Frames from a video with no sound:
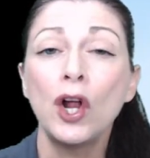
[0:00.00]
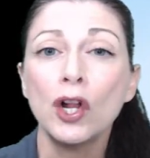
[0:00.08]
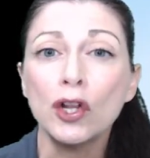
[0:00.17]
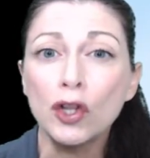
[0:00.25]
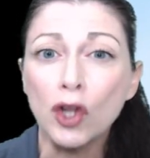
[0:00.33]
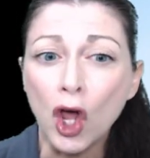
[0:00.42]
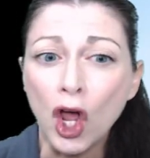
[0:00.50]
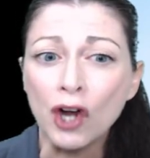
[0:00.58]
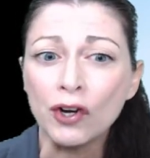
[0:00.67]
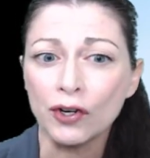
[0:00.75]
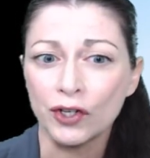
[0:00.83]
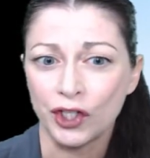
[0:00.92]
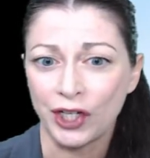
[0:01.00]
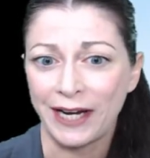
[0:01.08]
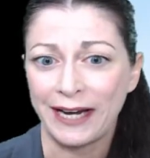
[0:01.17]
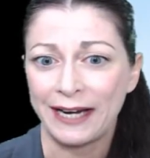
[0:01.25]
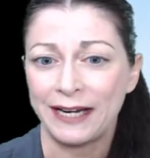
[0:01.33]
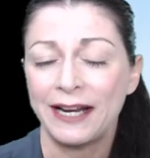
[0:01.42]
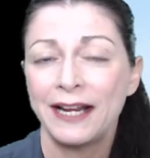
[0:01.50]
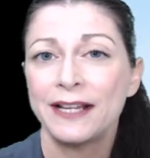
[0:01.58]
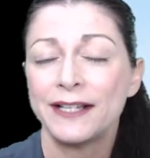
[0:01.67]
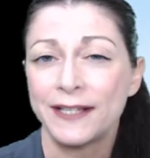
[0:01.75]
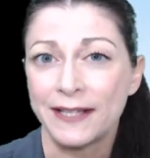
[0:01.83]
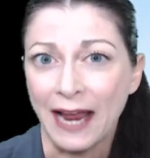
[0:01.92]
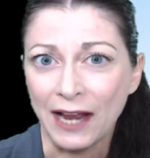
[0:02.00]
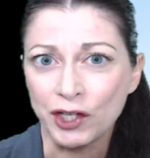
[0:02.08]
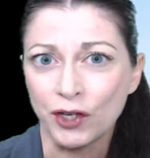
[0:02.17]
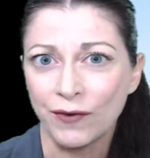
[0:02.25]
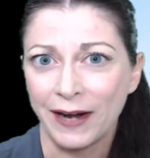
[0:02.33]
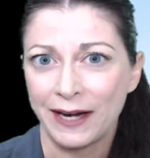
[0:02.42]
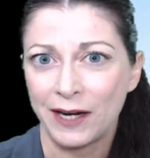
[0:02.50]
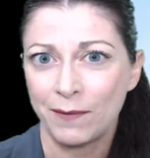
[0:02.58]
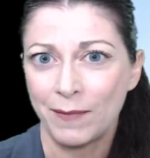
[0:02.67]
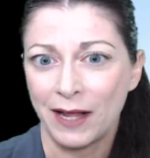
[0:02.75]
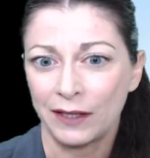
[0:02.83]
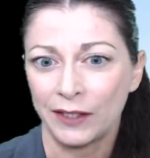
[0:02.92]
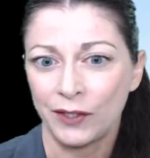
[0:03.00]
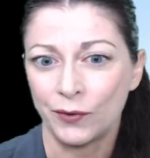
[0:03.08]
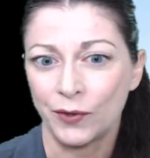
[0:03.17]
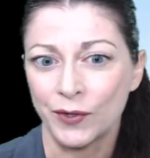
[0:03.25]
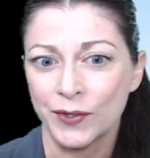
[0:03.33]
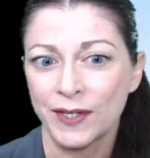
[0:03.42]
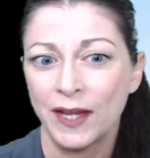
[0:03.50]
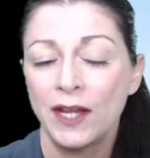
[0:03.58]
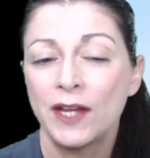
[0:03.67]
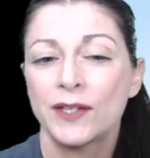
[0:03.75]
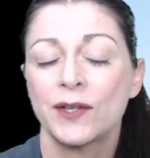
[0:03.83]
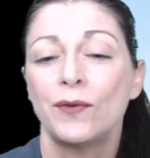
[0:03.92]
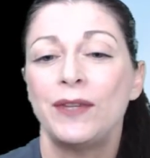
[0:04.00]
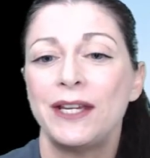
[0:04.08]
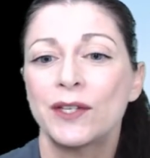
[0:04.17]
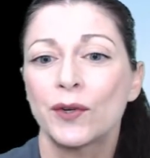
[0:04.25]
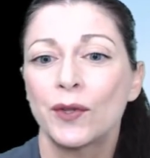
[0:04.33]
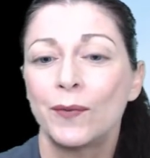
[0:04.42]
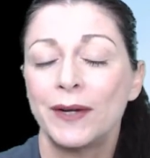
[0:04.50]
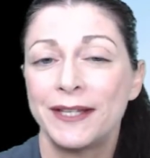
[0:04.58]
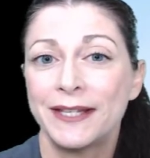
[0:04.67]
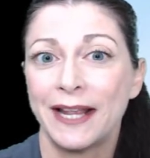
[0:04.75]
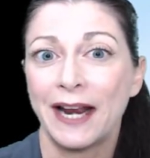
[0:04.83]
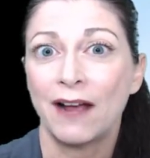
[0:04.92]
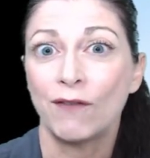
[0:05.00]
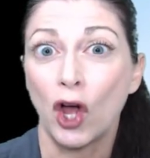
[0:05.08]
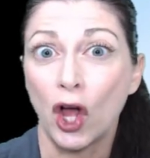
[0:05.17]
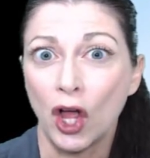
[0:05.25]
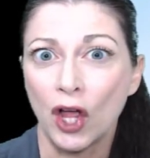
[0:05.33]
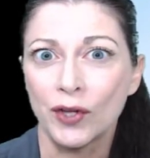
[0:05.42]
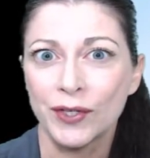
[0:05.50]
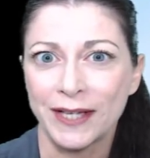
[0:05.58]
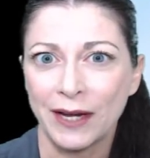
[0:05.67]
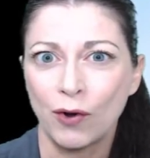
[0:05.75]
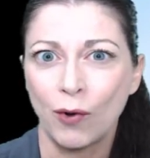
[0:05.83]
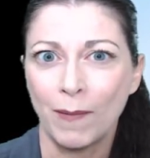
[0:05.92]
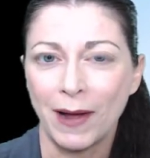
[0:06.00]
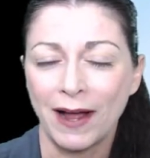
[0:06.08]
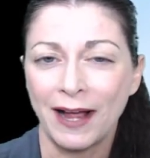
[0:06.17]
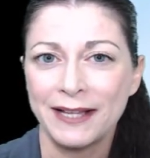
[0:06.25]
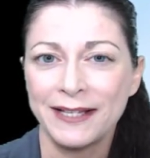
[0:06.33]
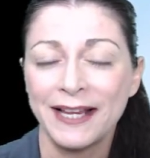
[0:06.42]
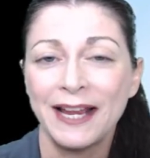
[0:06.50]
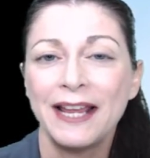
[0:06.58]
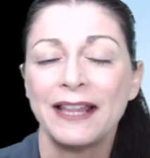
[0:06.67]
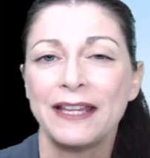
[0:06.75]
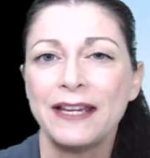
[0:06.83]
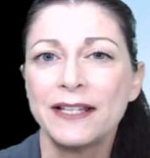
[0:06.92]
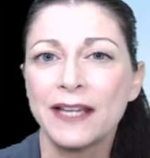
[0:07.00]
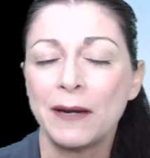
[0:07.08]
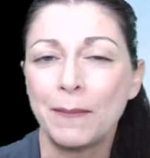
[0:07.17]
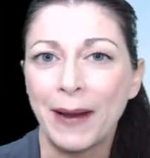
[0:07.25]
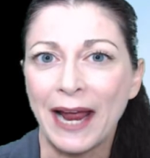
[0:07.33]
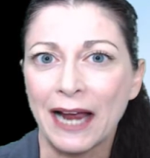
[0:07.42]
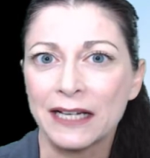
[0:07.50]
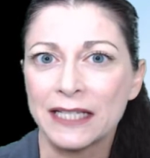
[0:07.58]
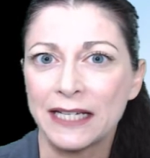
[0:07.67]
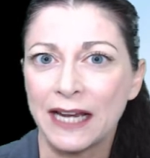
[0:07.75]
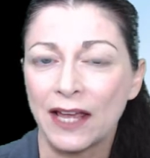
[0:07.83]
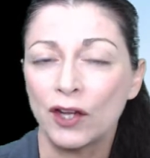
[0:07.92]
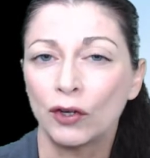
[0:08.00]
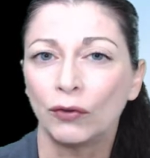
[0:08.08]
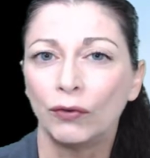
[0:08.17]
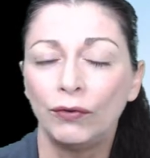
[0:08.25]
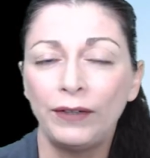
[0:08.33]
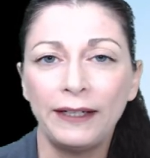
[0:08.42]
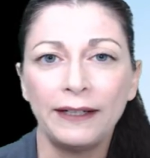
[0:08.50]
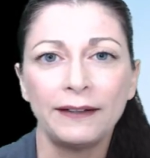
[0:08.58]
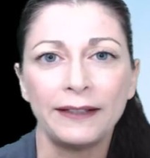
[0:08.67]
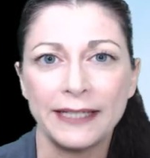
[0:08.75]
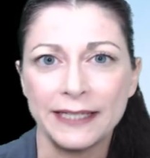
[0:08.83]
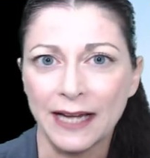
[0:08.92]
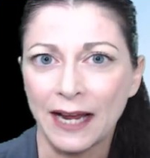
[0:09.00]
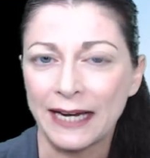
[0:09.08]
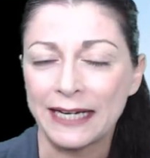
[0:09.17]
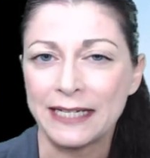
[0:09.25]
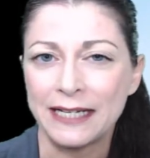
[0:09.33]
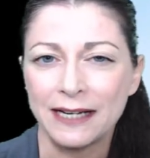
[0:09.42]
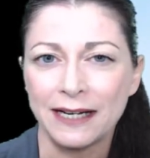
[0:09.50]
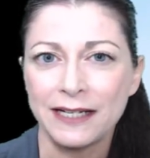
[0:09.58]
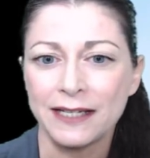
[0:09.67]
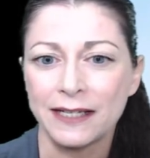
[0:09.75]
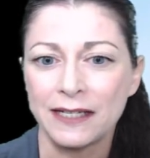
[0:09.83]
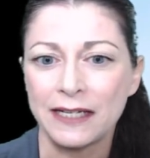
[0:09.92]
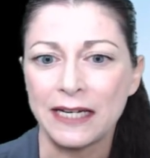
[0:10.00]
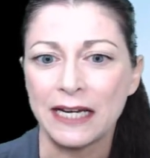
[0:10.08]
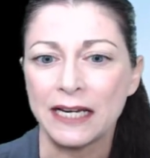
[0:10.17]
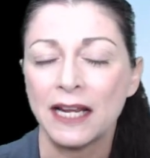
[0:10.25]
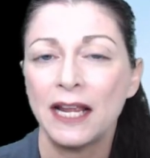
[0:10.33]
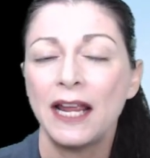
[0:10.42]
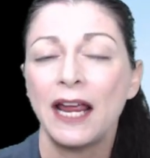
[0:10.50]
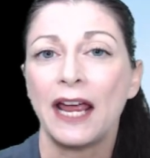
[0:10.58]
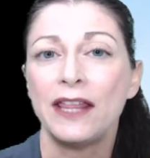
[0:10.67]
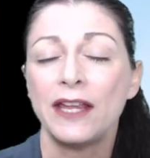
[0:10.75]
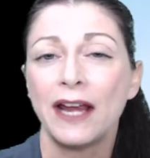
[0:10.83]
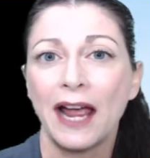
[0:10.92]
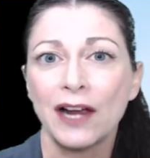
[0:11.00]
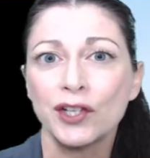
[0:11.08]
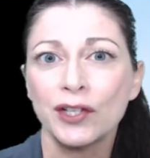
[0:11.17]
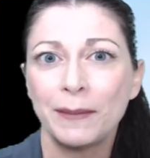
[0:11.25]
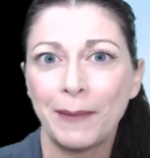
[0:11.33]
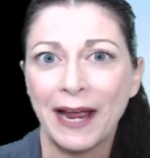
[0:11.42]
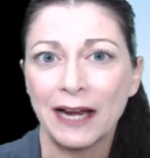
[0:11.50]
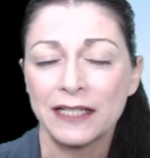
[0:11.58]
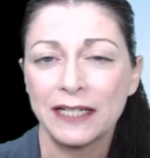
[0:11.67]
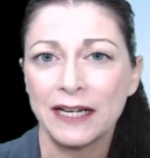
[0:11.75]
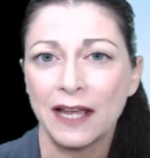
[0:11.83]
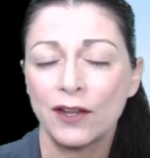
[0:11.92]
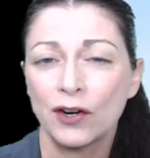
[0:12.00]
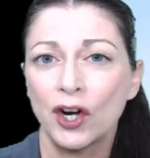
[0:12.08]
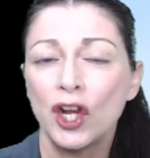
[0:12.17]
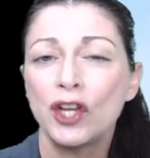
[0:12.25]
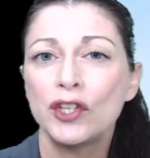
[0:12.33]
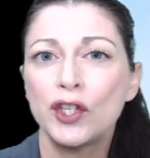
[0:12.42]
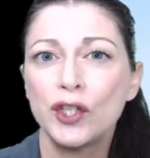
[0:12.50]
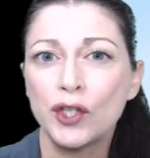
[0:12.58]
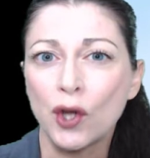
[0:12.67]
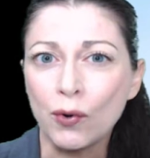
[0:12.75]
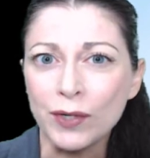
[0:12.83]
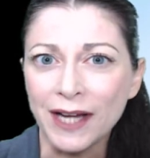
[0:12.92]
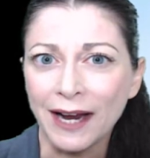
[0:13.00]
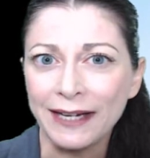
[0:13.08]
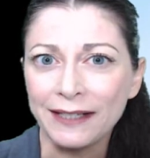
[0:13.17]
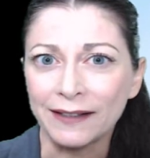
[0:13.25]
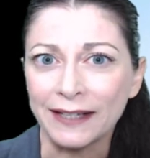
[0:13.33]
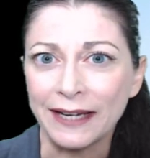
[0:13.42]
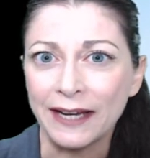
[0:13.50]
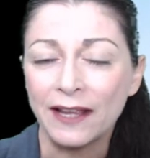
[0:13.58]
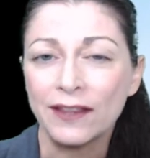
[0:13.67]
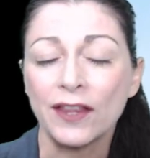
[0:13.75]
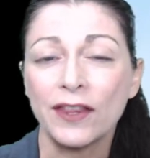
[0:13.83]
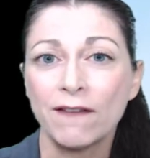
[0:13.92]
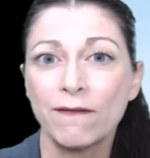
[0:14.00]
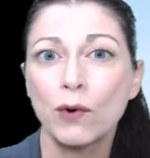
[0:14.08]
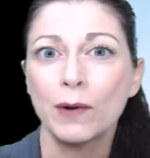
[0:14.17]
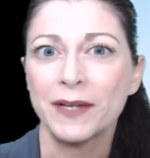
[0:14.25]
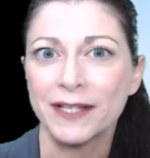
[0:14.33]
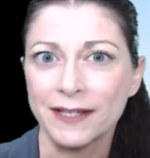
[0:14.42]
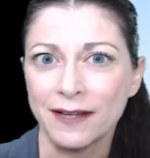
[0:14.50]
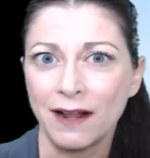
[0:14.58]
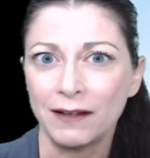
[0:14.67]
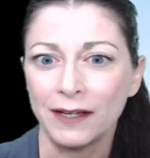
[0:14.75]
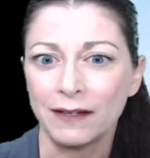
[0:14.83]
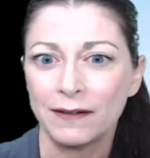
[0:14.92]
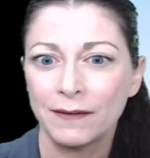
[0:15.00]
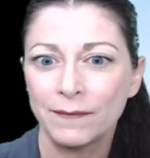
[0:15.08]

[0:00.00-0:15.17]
Longer chain saturated molecules, so these are the ones that have all single bonds, these can pack together really tight, nice and neat, and they actually pack together so tightly that they form a solid.